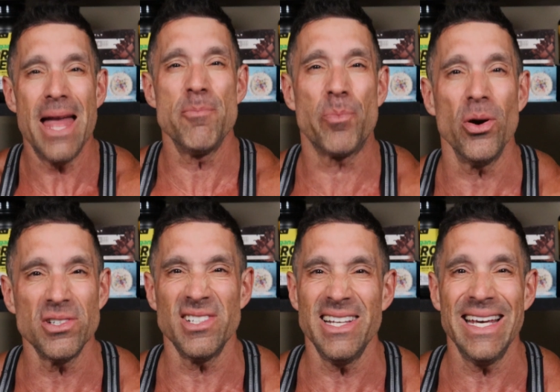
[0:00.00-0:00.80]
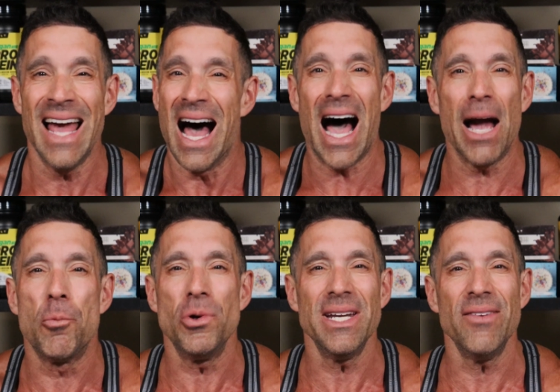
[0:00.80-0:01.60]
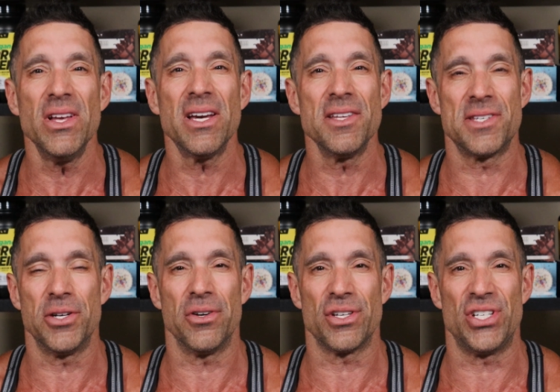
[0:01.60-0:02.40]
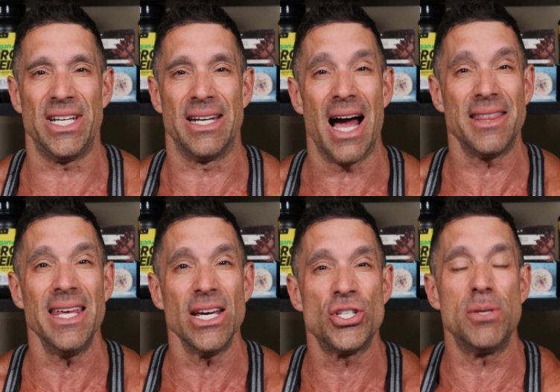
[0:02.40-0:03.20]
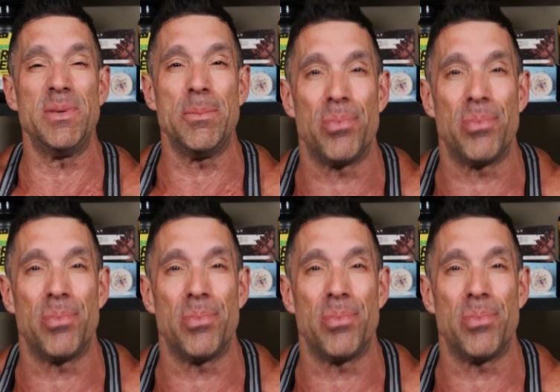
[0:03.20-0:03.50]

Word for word: And personally, I wouldn't even consider it a cheat. I think it should be